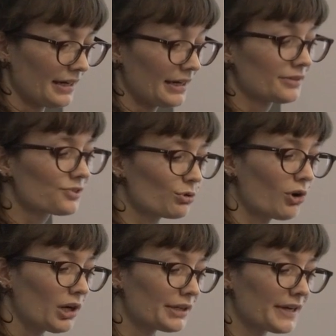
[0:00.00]
In the
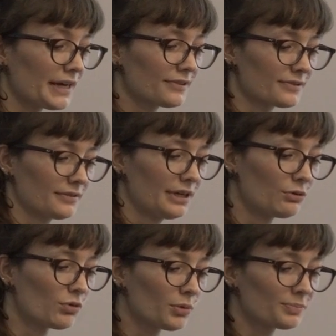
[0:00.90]
school holidays,
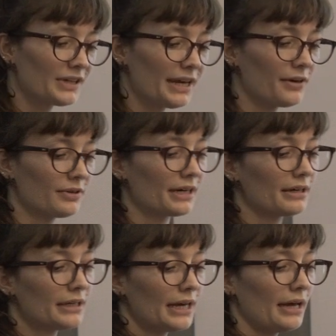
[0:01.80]
he roamed the area
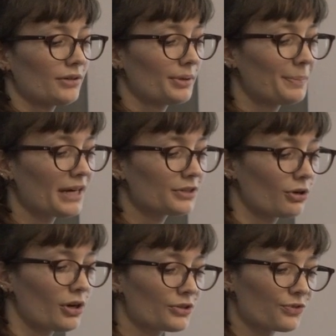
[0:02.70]
and repaired
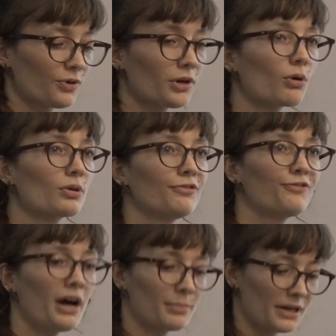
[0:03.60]
clocks for local
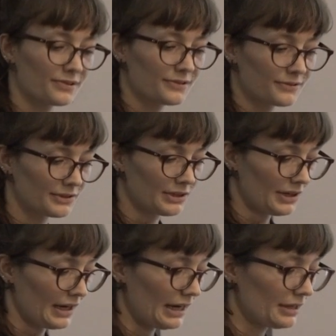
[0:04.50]
farmers
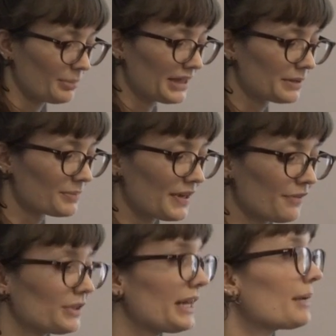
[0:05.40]
and made
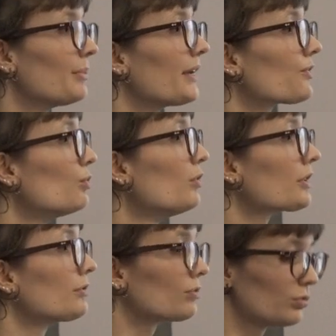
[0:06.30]
himself a name as
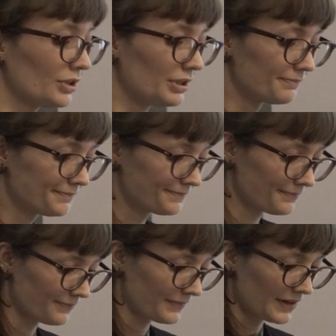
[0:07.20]
Uhrenrudi.
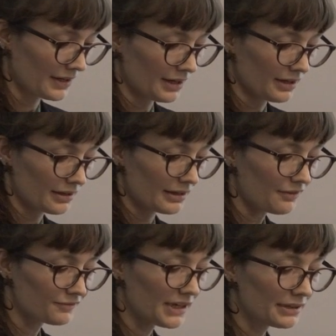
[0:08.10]

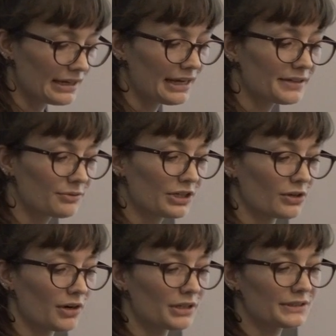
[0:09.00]
Kaftan later
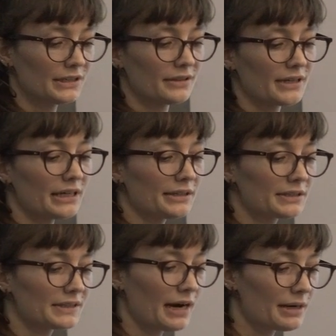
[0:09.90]
recalled that at
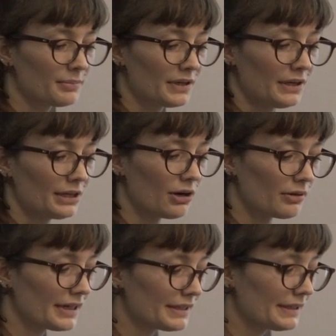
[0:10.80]
the time he
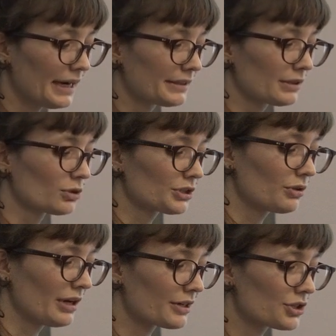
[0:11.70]
already had a good
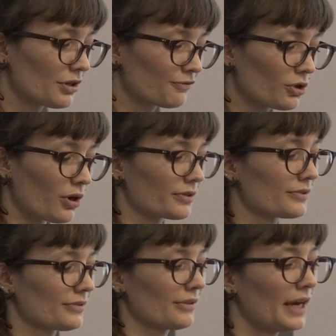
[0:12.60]
collection of
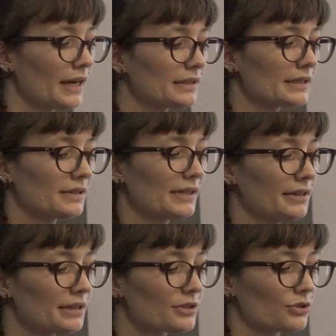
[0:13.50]
clocks and
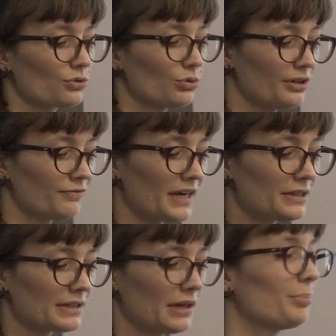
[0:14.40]
intended to
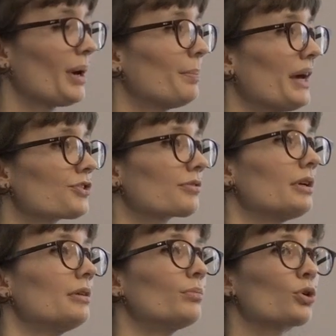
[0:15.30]
invent a
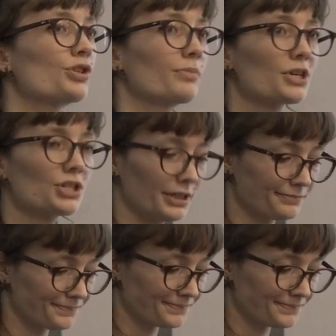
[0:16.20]
perpetual motion machine.